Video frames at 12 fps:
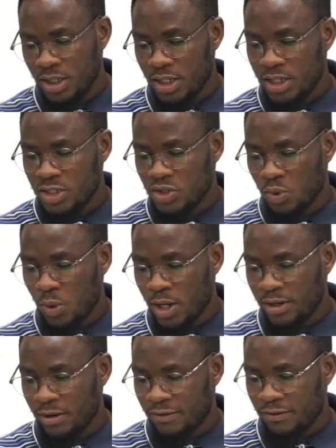"Each
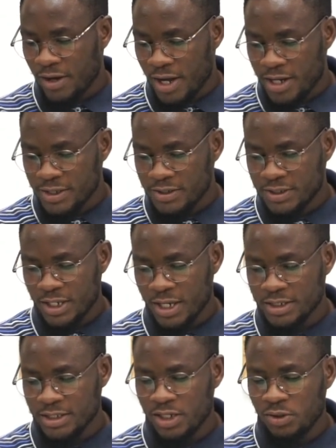one of us
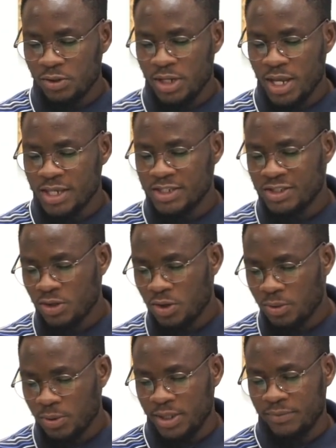has a unique
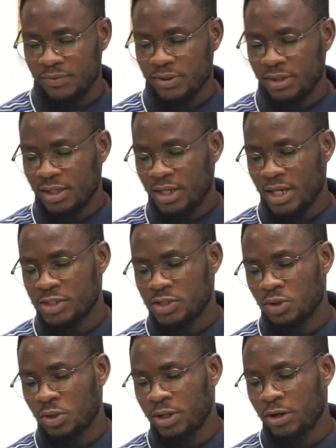story, a
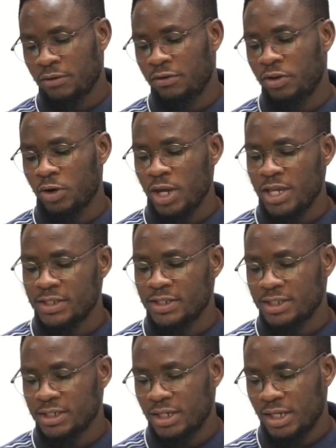story of
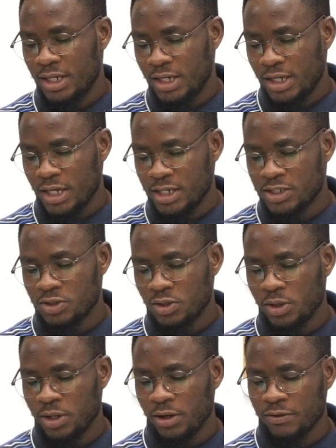grace, a
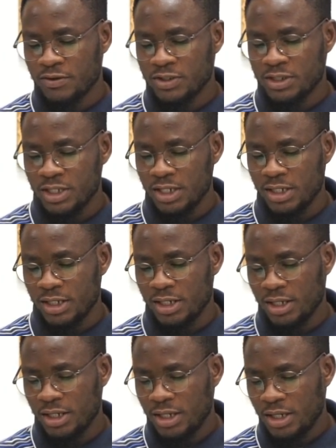story of
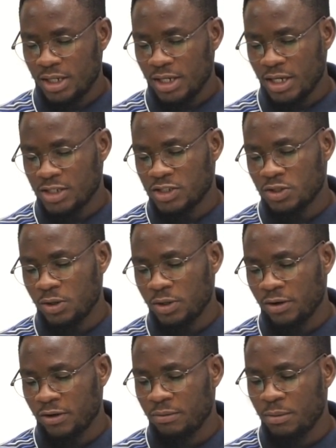sin, a
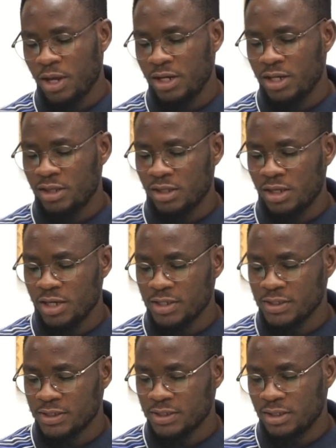story of many
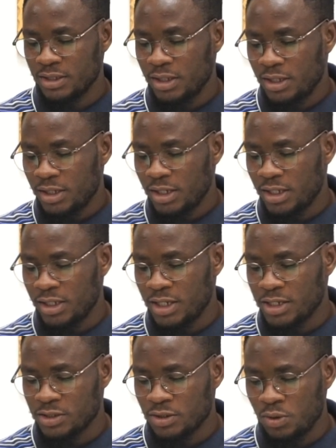things. It
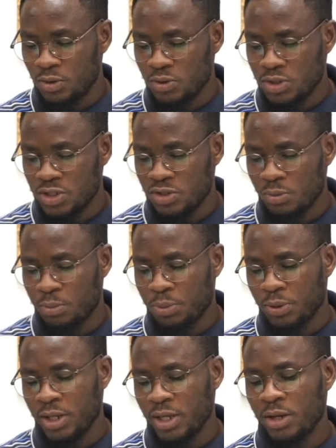is good to
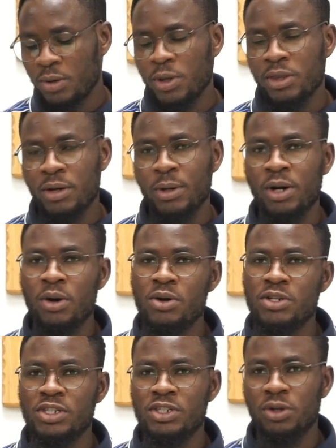pray with our
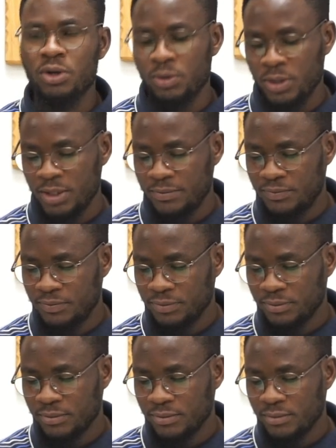own story."
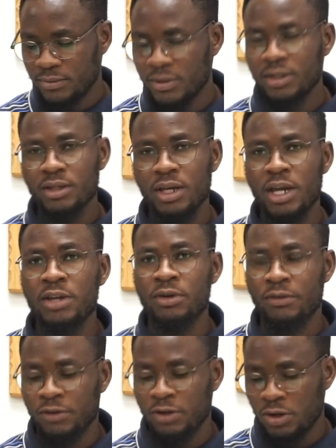and
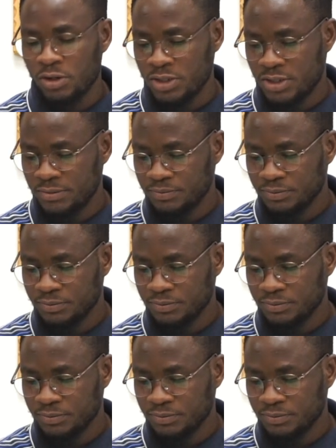of God.